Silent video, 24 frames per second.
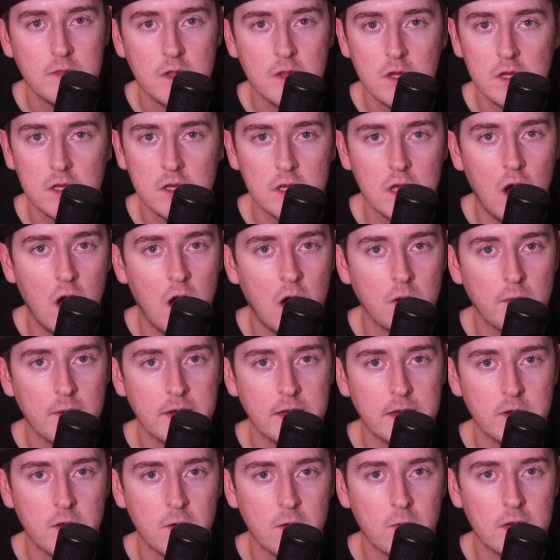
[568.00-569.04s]
Y'all already
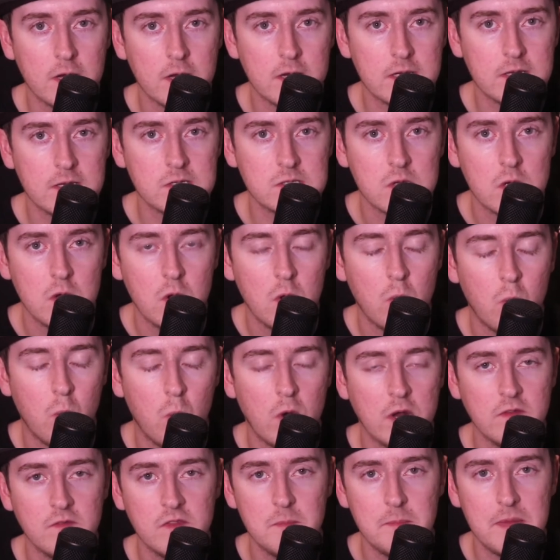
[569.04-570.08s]
know what it is. One
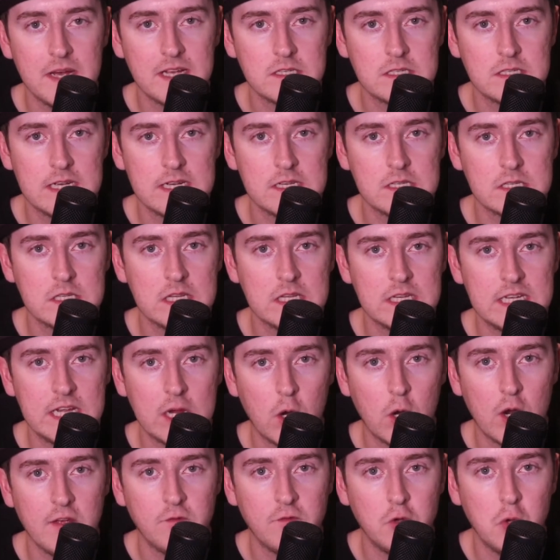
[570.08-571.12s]
of the best days of the year.
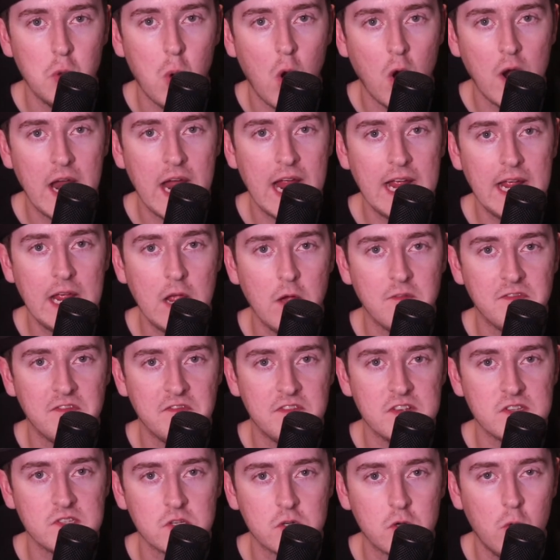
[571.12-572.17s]
If you are a
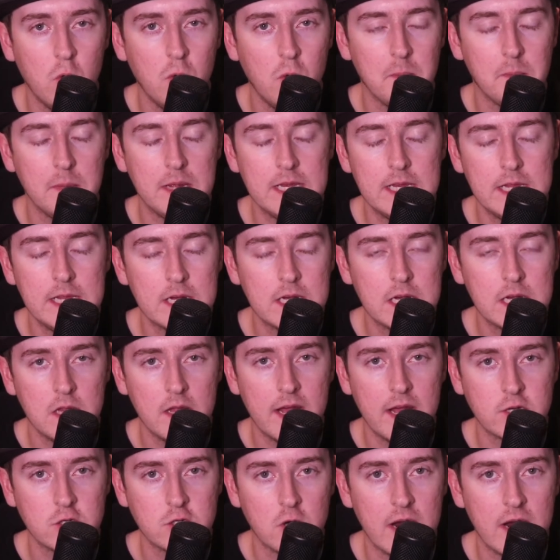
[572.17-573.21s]
physical media
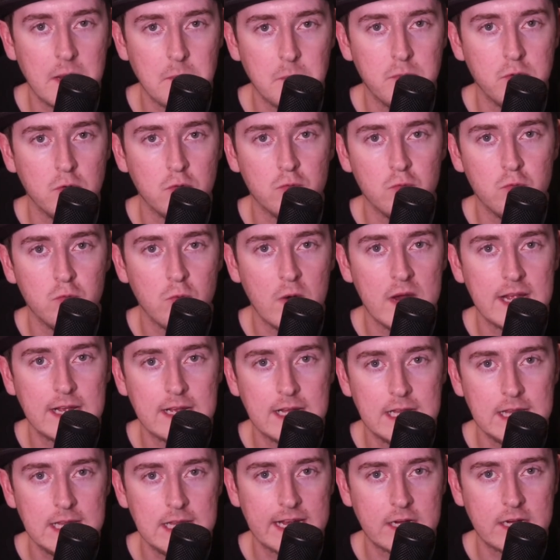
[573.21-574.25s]
collector, a Blu-ray
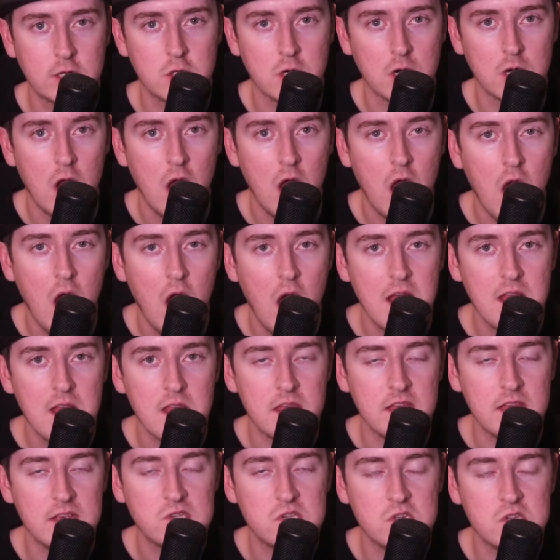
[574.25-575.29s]
collector,
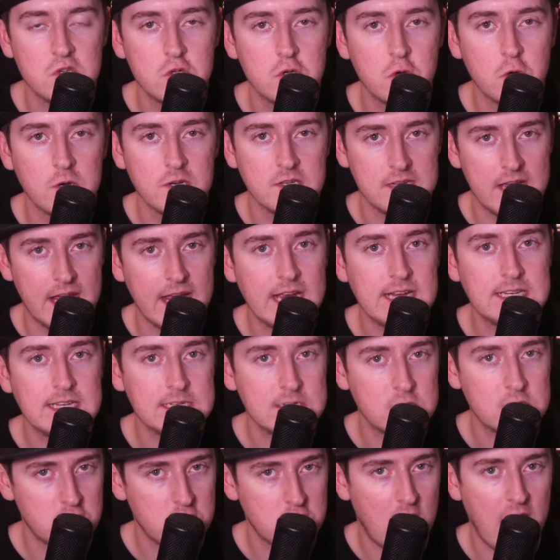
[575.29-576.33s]
this is your day to
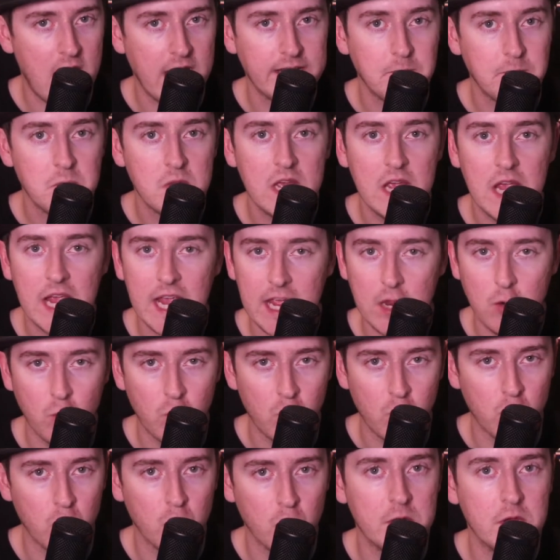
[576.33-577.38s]
shine. It
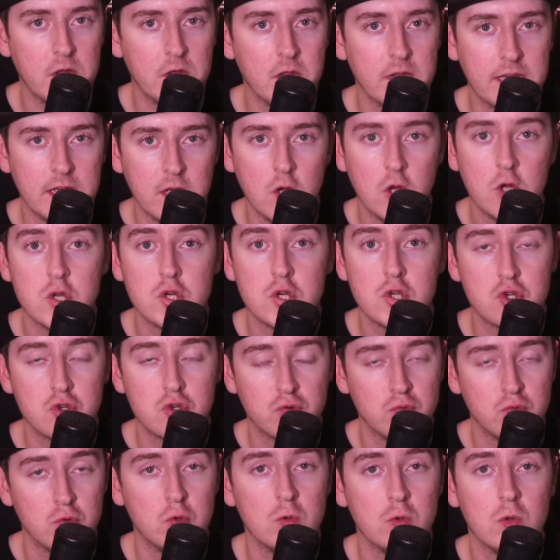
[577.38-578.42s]
really,
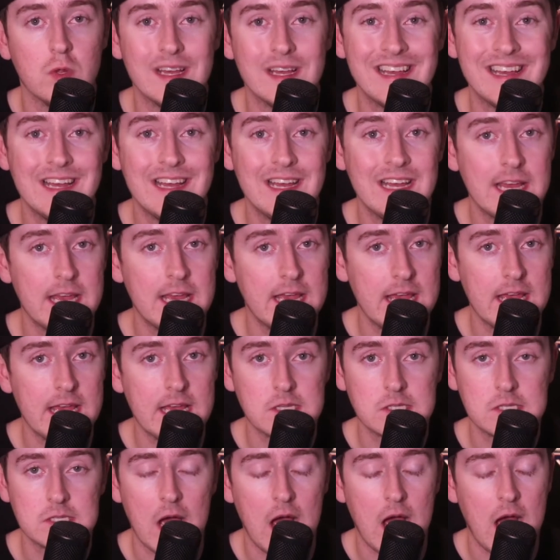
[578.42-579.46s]
truly
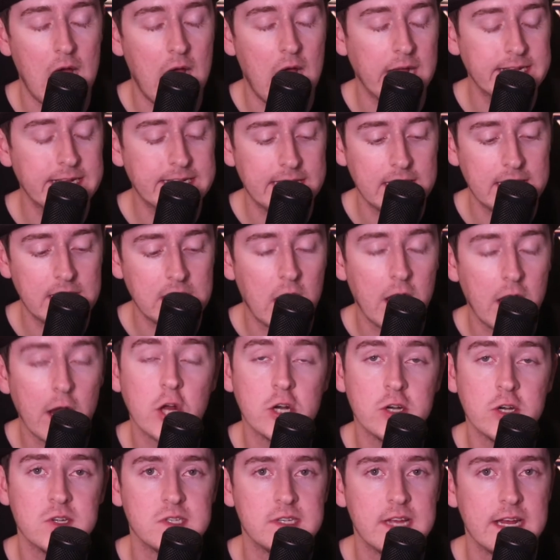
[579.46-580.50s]
is. I cannot
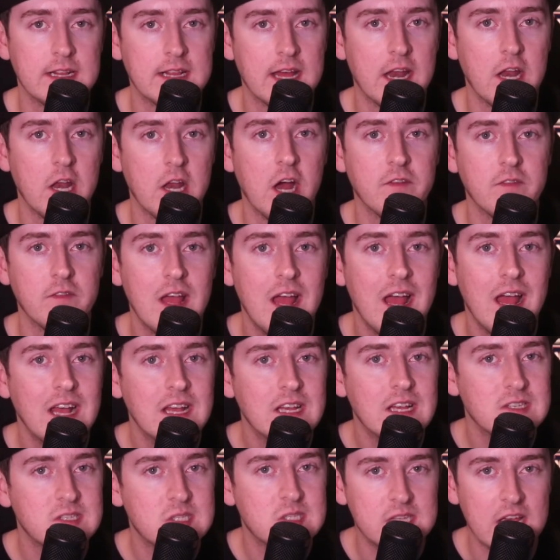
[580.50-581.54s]
understate that enough.
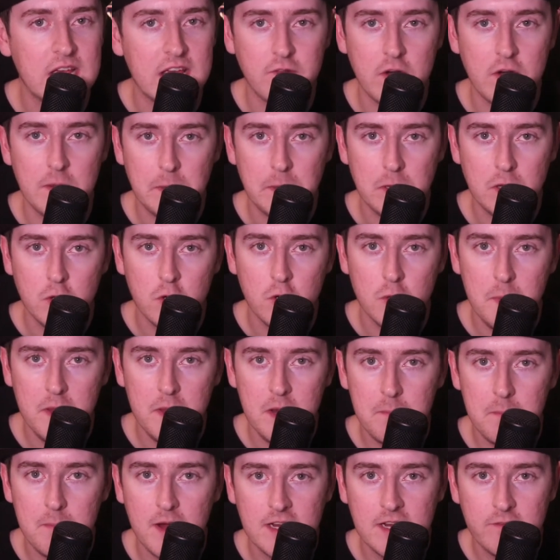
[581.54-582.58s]
Save up a little bit of
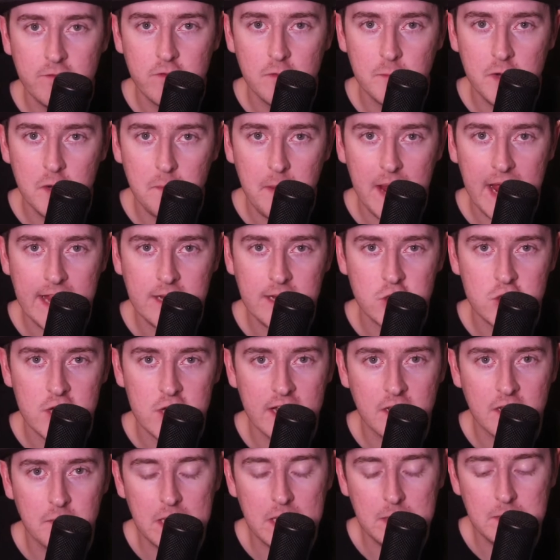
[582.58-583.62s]
money from your
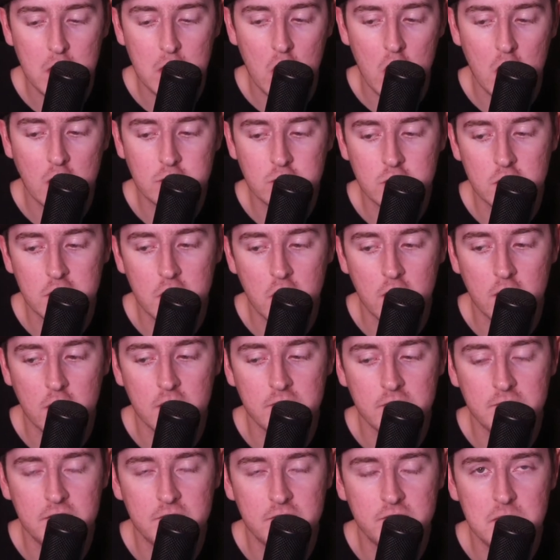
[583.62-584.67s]
paycheck, maybe
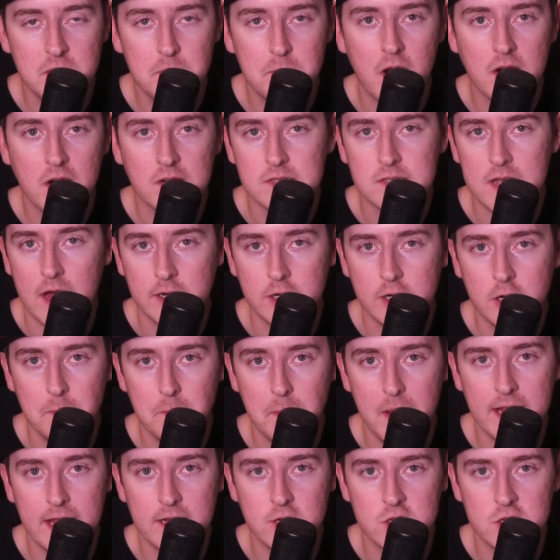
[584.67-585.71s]
$100-$150 out of your
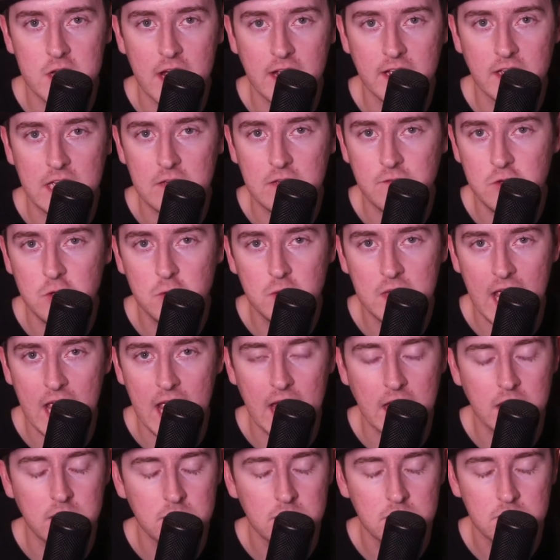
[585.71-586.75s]
paycheck if you
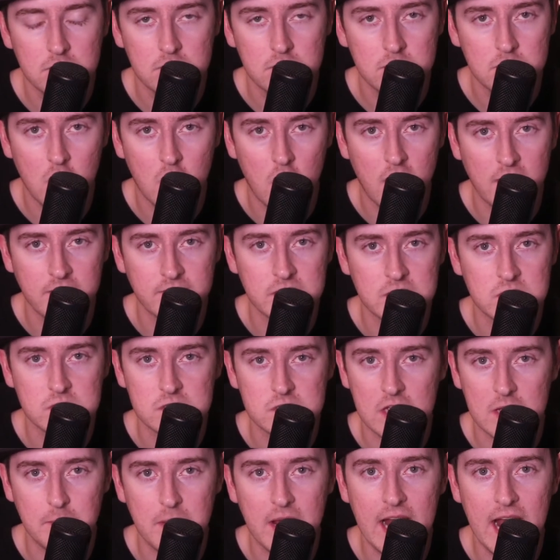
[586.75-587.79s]
can. Obviously,
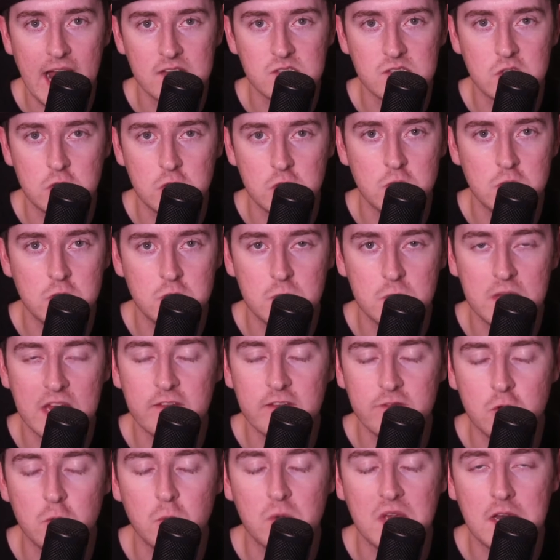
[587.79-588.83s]
I'm not asking you to do that
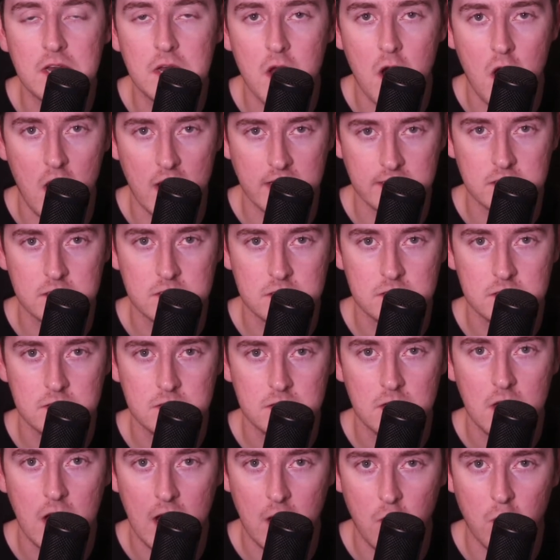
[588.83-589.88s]
if you cannot.
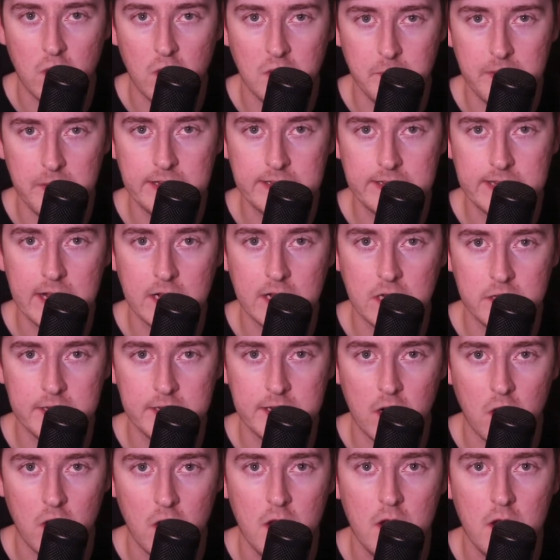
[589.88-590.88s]
I want to make that clear.